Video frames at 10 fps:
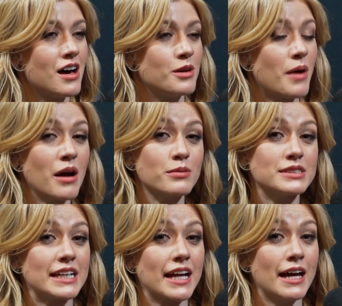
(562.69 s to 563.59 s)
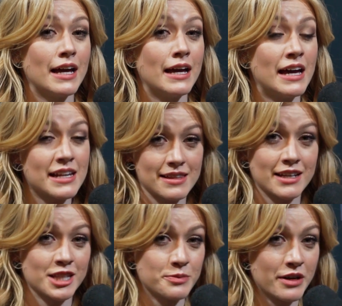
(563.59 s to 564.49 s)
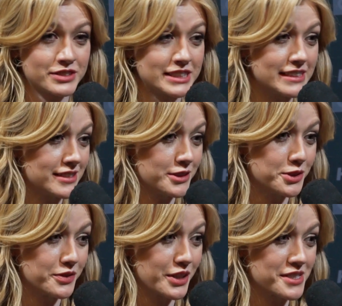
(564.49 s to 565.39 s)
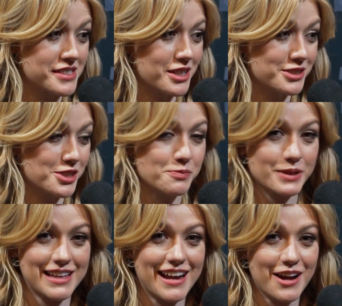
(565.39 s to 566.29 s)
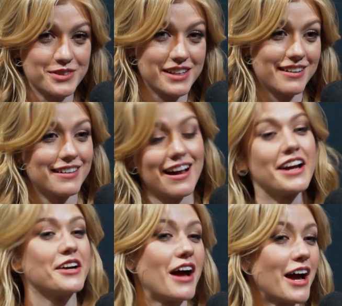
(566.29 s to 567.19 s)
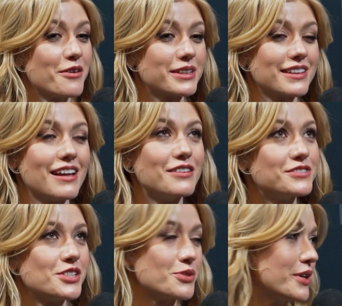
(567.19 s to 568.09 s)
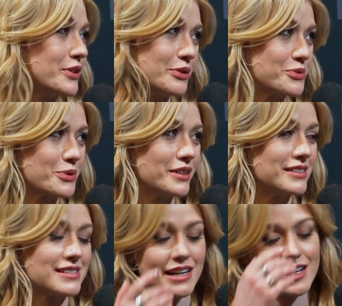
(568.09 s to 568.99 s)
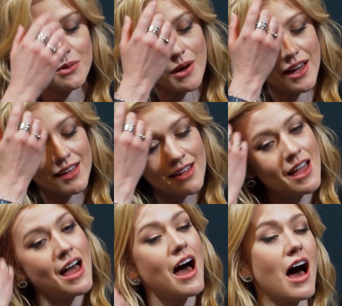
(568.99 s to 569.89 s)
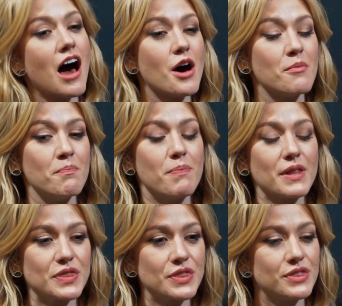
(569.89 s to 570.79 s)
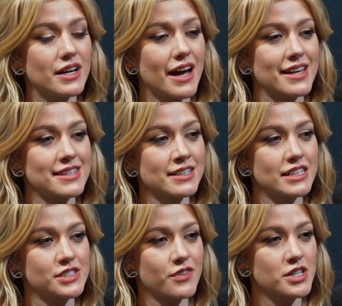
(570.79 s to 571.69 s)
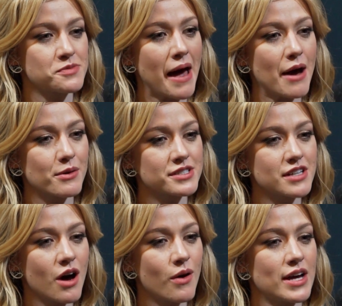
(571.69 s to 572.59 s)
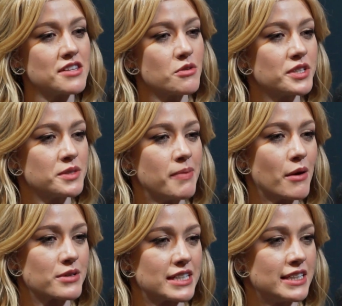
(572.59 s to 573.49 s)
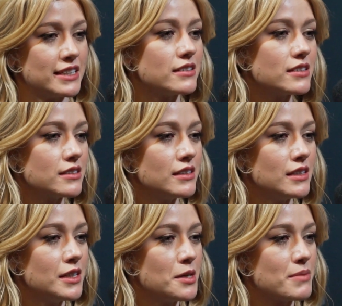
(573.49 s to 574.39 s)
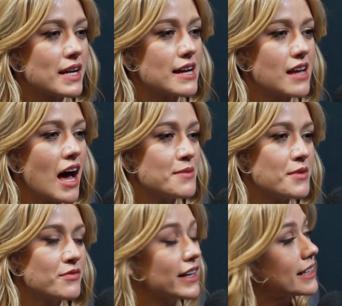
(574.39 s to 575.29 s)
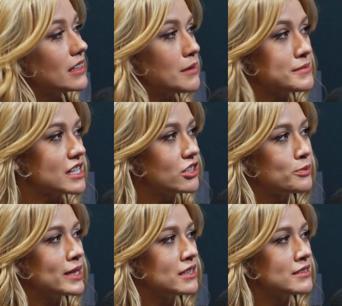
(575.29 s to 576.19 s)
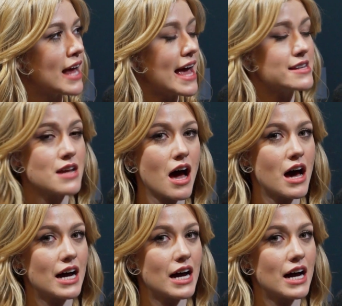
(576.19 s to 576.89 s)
I will take anything in the Marvel DC universe. I'll just put that out there. I would love to join those worlds in any way. But I think as far as powers go, I'd either want the power to heal, because I'm a very clumsy human, and